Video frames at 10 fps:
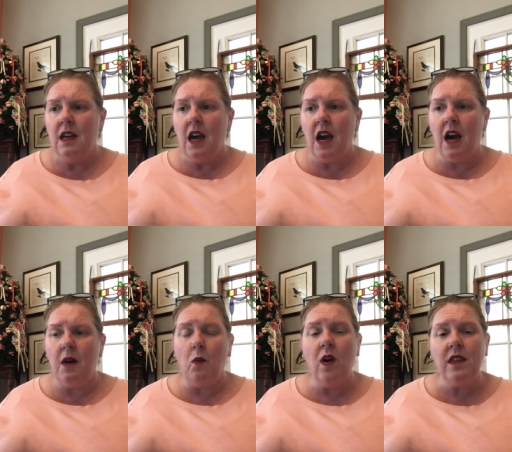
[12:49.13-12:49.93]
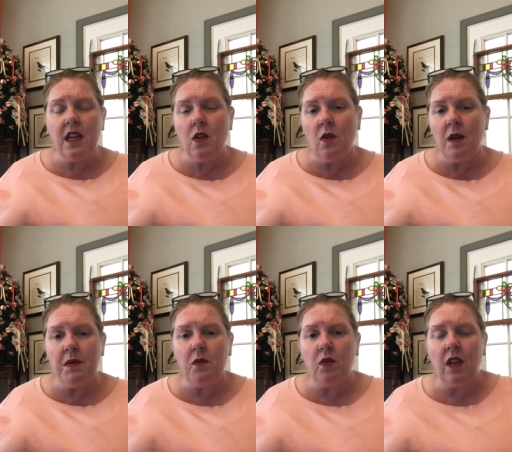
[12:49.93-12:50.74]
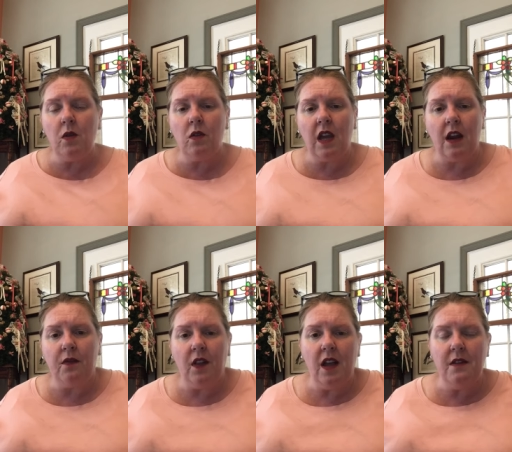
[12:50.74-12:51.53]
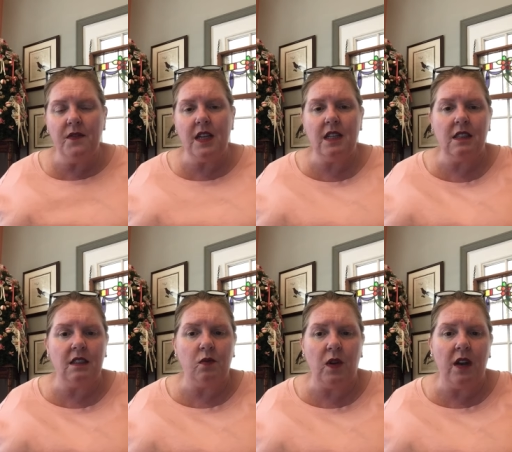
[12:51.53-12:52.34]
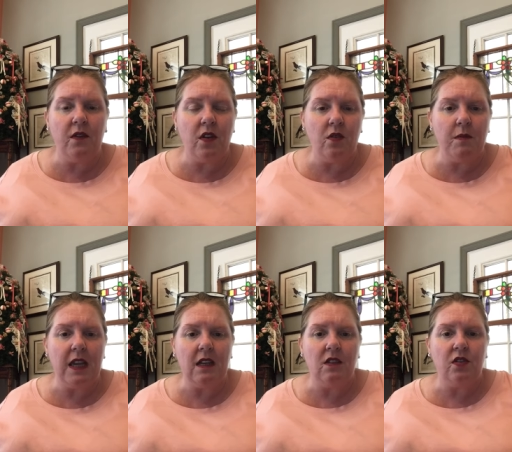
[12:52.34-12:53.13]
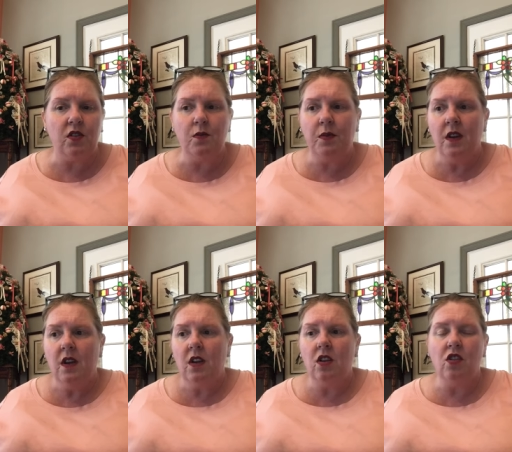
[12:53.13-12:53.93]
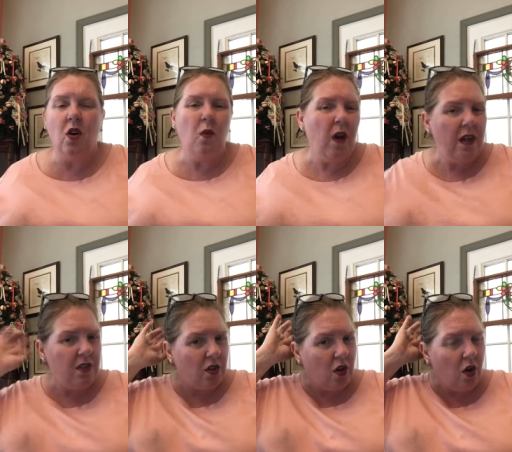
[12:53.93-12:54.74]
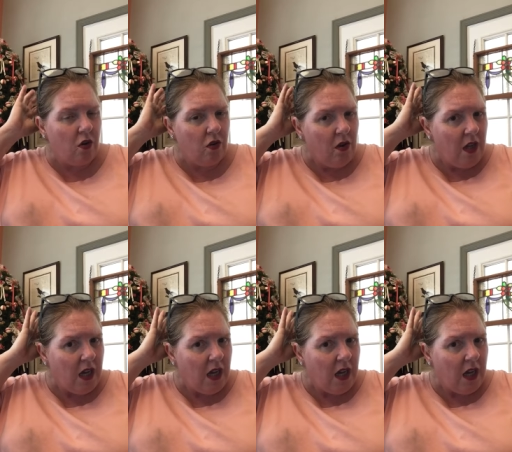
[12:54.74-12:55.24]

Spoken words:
One thing you want to be really careful of is whenever you're making a soup, you don't want it to curdle.